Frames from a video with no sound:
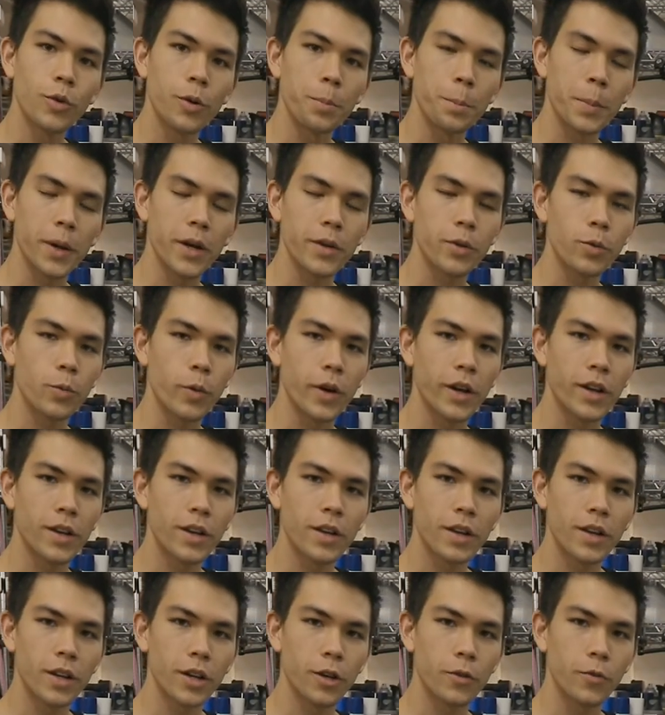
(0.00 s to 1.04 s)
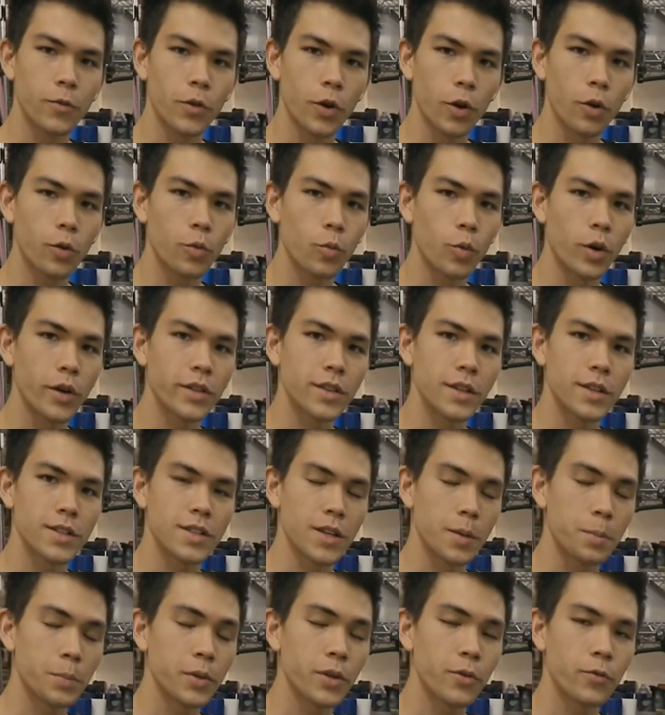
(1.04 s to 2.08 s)
and by the way, if y'all want the
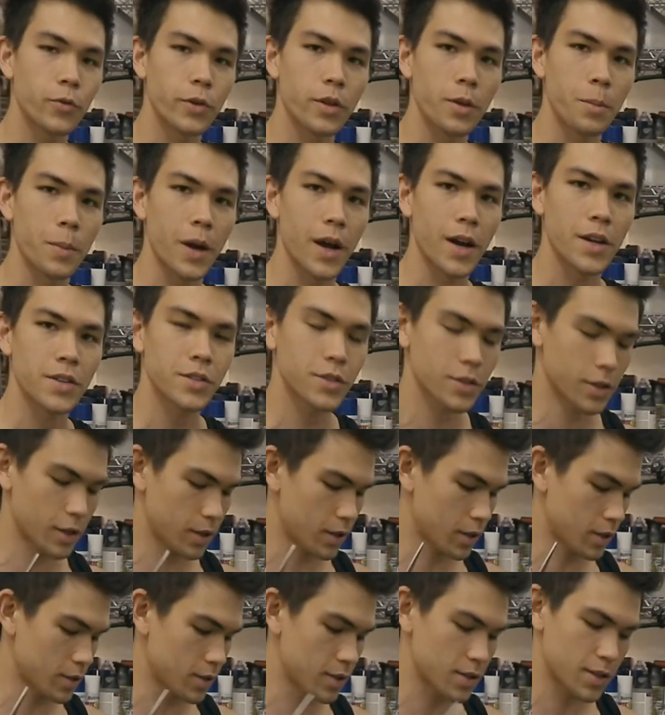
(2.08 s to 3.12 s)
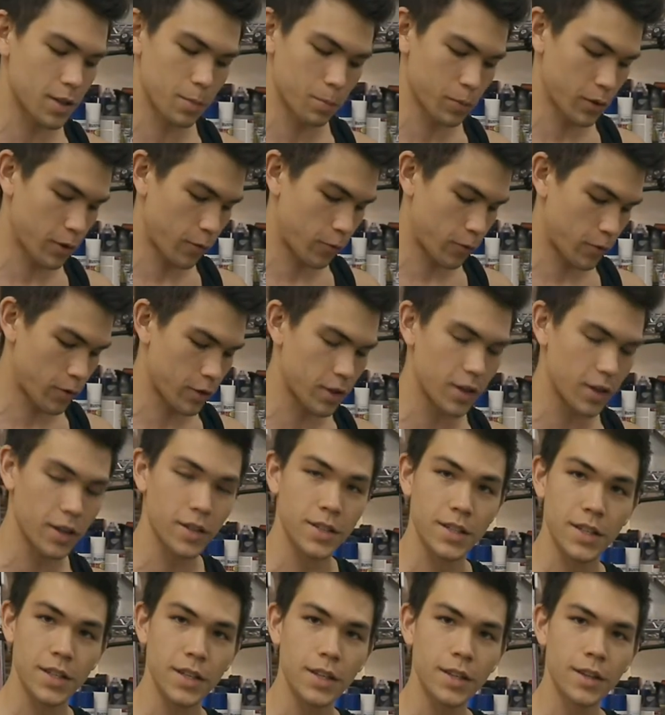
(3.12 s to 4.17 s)
template for the mask and the template for the
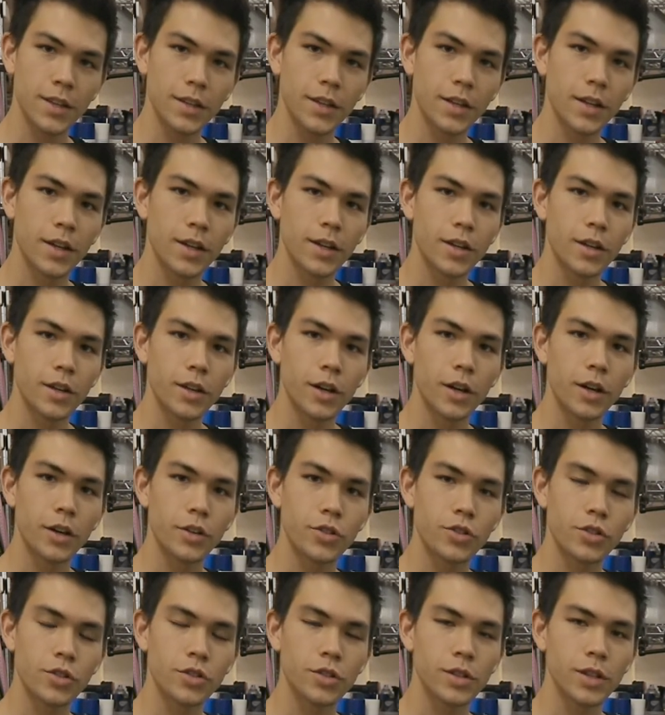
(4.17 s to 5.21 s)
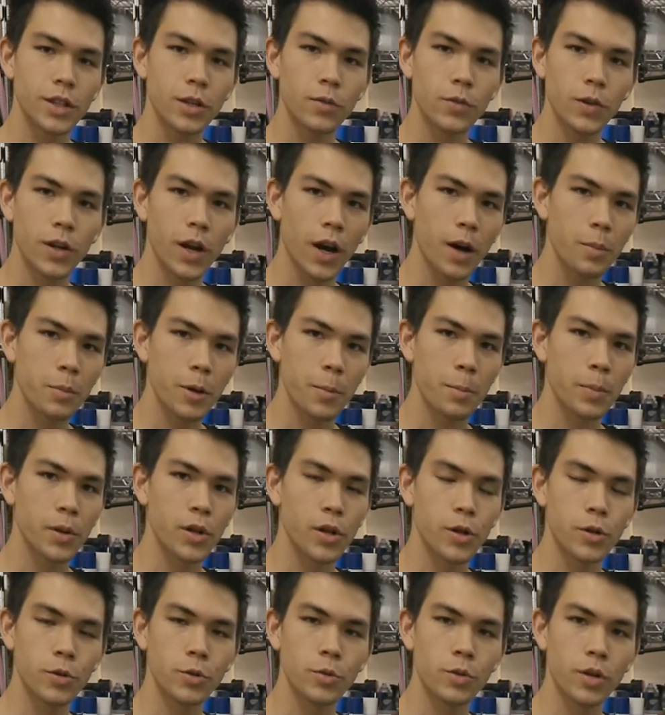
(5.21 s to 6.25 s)
teeth, just leave a comment
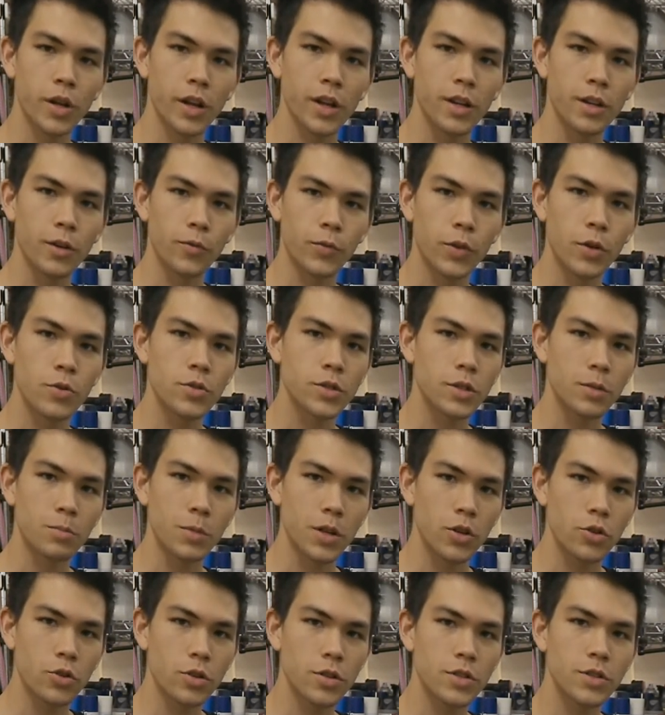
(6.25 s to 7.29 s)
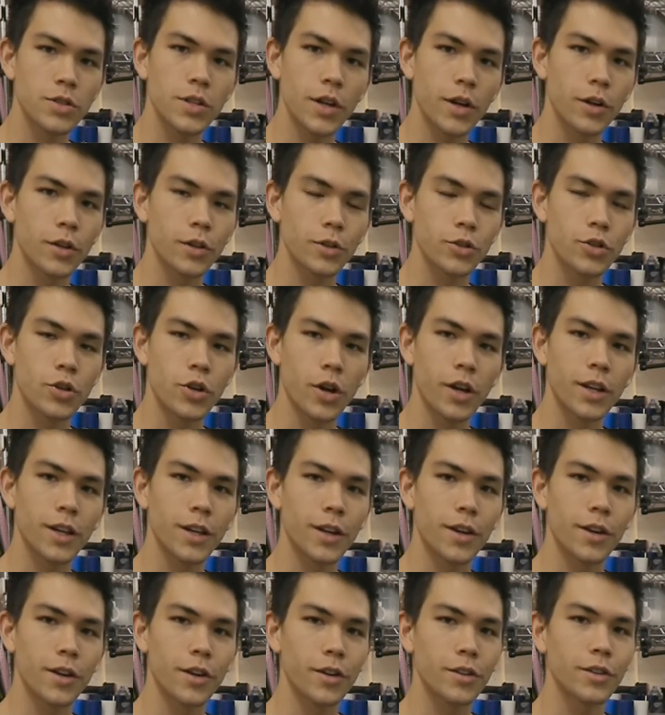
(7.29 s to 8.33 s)
below, and if there's some interest, I'll try and get
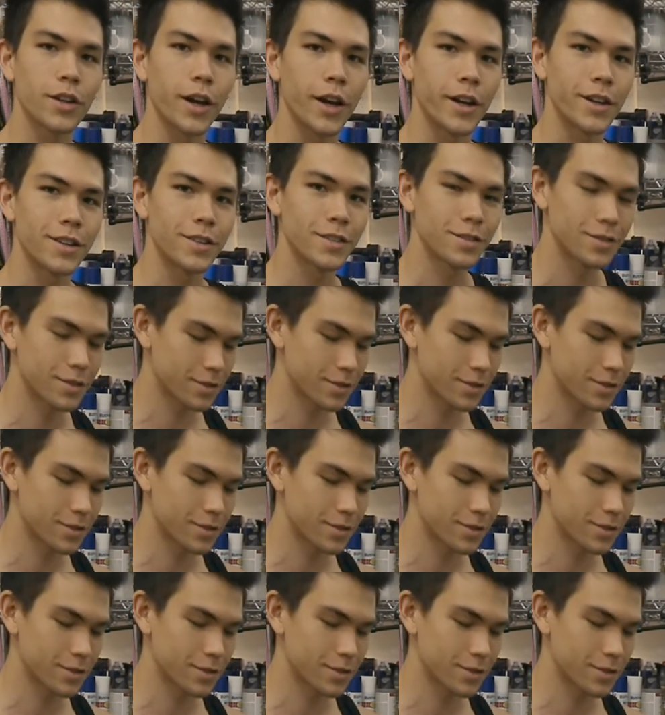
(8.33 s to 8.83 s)
it online.